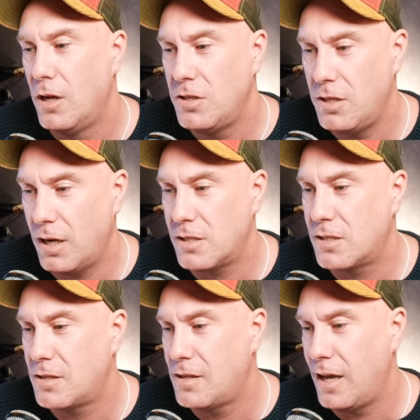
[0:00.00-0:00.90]

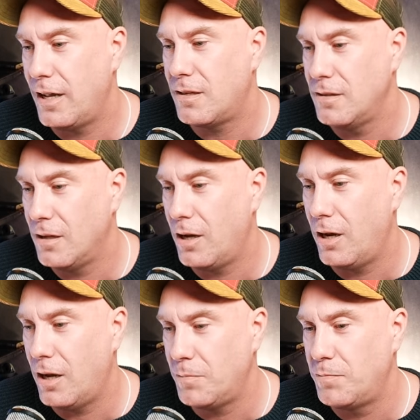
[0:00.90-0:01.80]
Just get
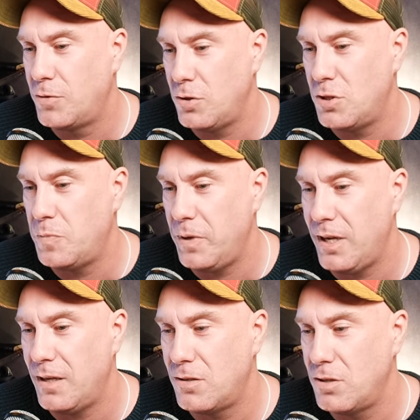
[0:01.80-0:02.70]
up to speed